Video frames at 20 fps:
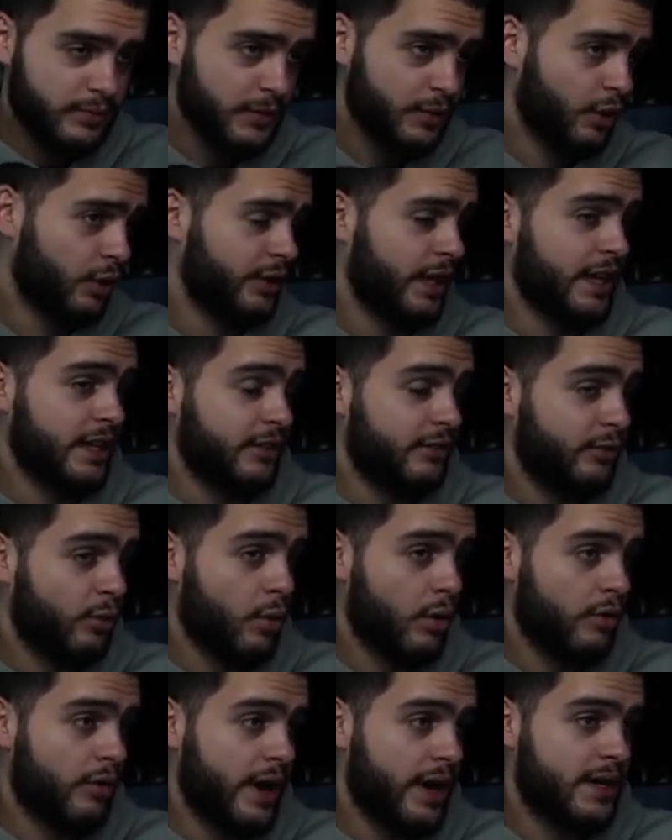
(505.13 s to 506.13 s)
Oh,
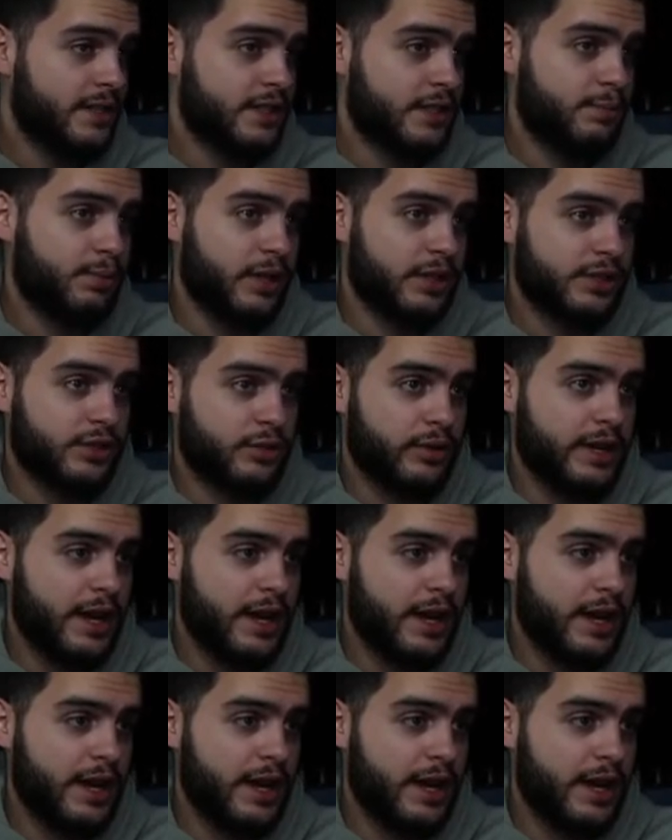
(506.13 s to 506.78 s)
ninety-four, right? Because it's plus three.